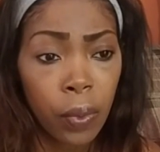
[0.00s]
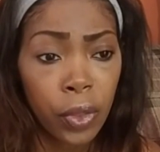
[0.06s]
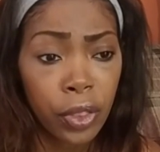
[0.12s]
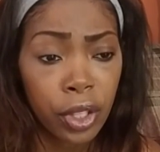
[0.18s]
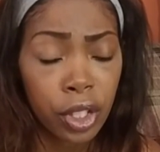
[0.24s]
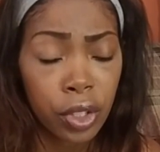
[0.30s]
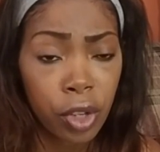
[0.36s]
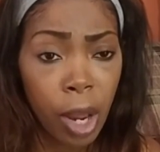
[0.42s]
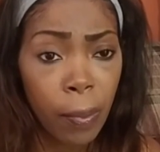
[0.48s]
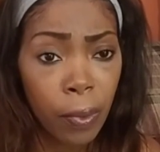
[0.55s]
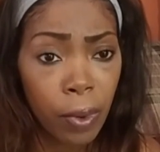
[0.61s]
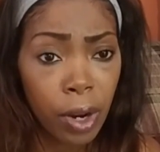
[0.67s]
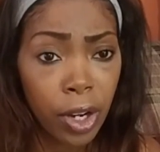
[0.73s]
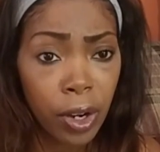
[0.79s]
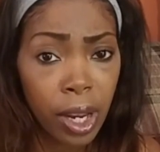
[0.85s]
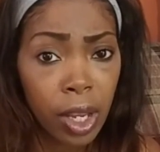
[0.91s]
with the
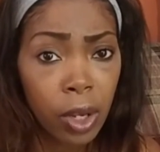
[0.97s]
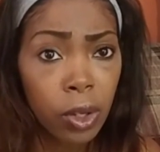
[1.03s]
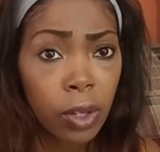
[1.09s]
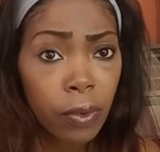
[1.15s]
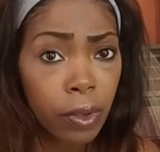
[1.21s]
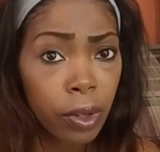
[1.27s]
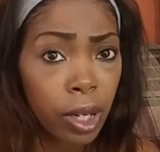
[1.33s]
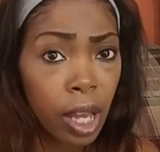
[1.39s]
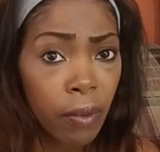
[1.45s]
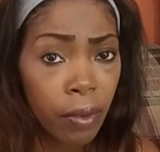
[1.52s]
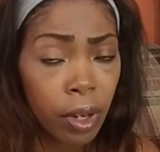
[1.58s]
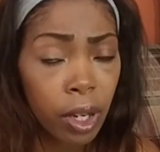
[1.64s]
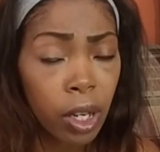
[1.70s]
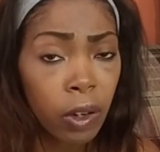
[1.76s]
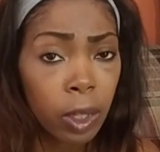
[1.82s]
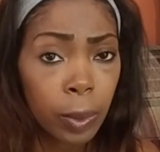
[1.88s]
strap around your ankle, if you're not
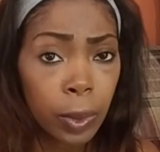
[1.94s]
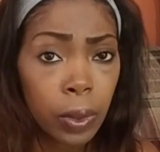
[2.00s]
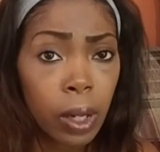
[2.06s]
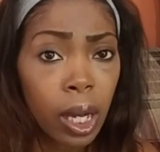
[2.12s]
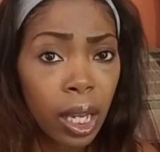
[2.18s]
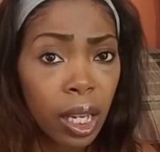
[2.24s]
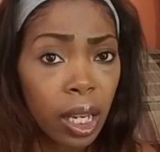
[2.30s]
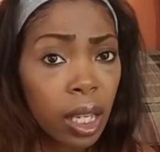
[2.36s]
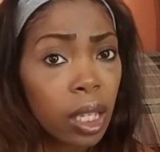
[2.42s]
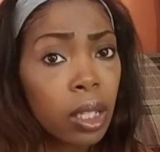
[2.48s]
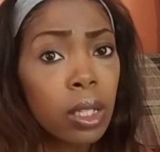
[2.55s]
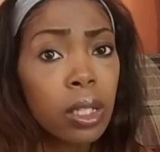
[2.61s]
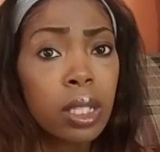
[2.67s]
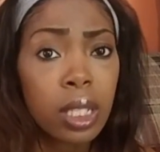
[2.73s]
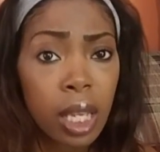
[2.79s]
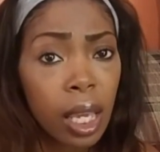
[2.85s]
very comfortable walking in
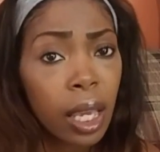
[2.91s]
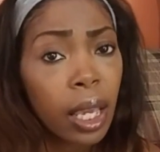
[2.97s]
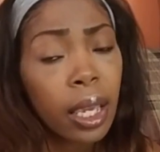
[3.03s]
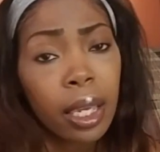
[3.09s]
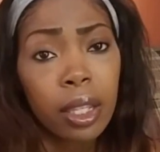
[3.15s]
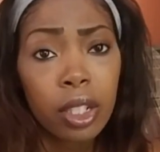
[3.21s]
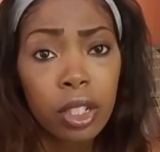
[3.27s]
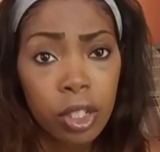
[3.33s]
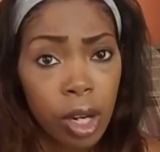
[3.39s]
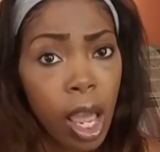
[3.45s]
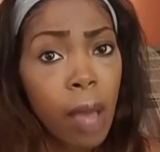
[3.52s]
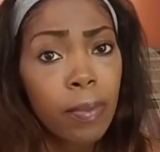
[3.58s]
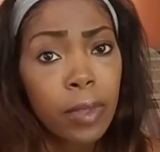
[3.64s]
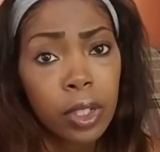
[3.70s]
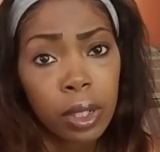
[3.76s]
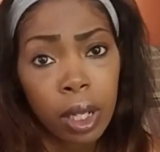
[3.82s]
heels, get the
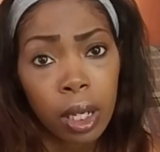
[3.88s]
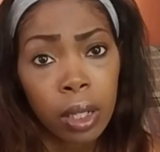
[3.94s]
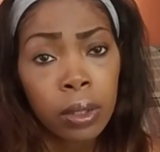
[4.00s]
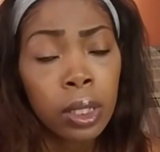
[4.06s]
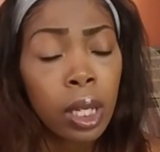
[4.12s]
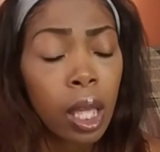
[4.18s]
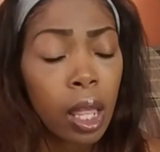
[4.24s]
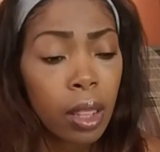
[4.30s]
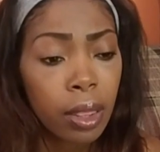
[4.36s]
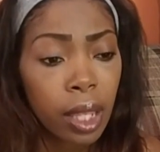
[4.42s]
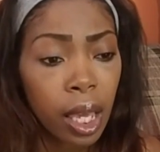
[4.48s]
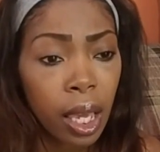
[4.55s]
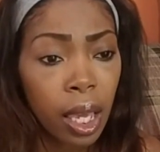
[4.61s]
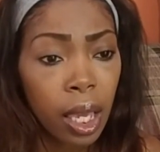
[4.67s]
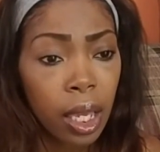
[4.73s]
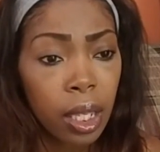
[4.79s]
straps,
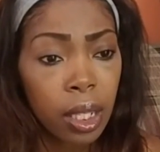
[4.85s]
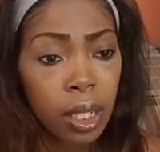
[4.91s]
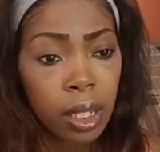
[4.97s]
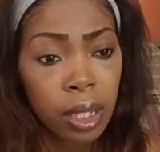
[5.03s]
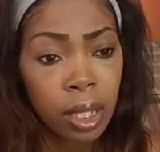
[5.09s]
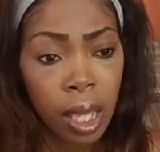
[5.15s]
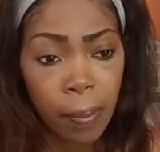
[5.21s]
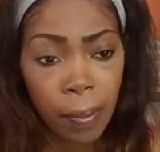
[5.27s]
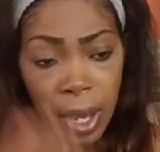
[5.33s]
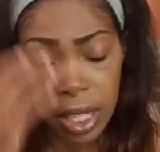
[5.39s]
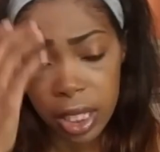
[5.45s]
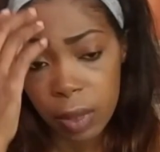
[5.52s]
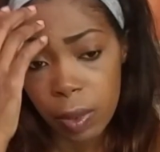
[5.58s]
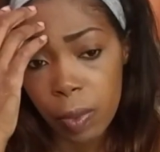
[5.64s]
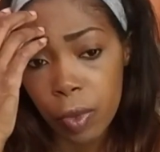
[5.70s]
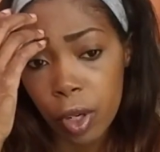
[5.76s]
that
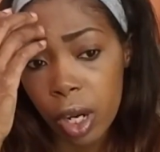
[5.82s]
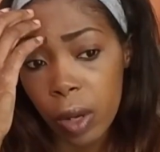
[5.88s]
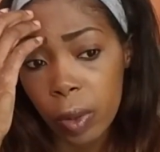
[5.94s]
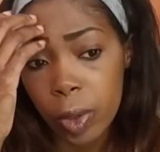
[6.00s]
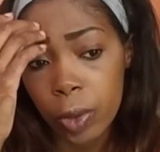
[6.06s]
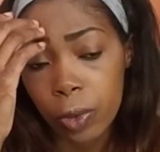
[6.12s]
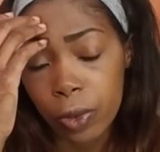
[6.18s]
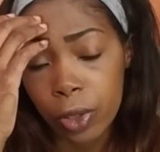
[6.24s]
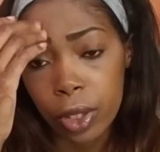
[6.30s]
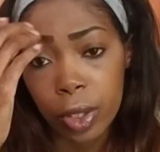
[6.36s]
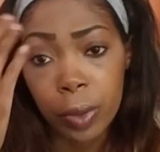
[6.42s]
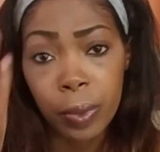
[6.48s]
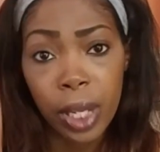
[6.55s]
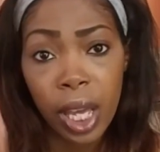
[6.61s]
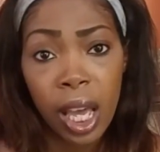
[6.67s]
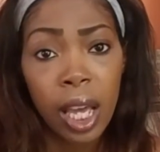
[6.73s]
might just be more comfortable for
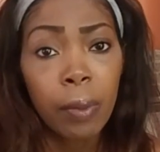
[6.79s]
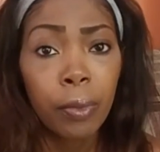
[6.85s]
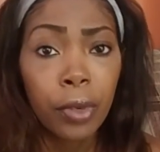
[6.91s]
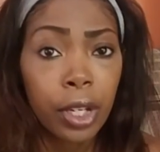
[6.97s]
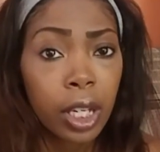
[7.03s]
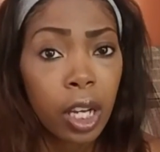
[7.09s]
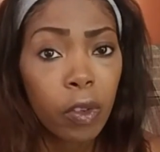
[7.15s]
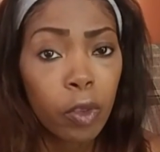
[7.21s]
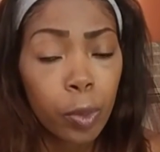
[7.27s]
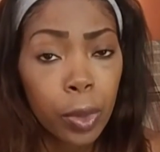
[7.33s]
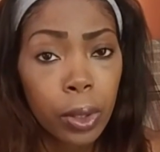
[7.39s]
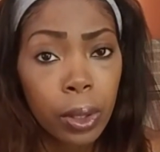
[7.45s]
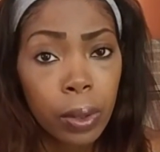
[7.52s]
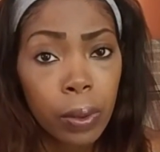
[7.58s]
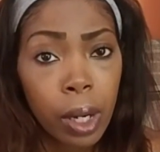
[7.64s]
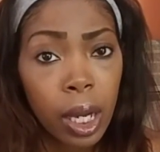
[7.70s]
you, but I'm pretty
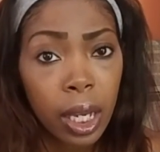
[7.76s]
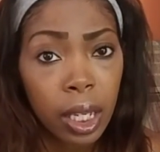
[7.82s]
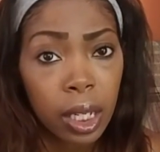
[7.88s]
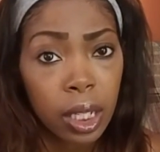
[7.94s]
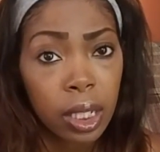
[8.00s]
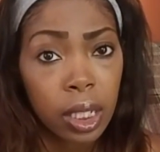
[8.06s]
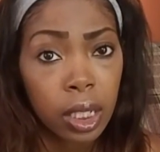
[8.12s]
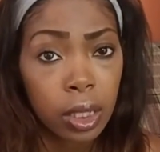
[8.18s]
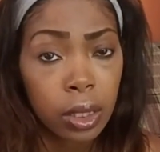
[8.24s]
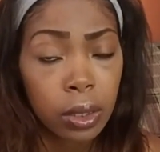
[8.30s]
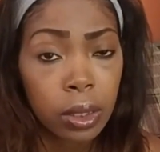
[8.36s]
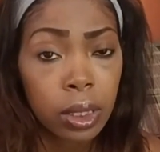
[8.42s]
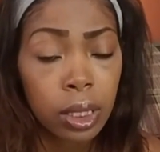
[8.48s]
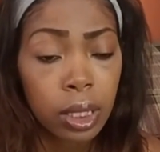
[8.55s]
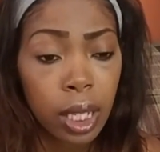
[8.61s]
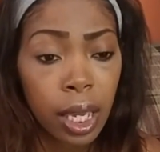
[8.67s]
comfortable in walking in
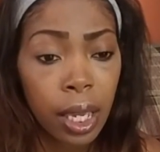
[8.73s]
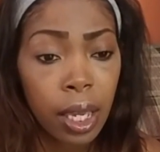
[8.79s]
heels,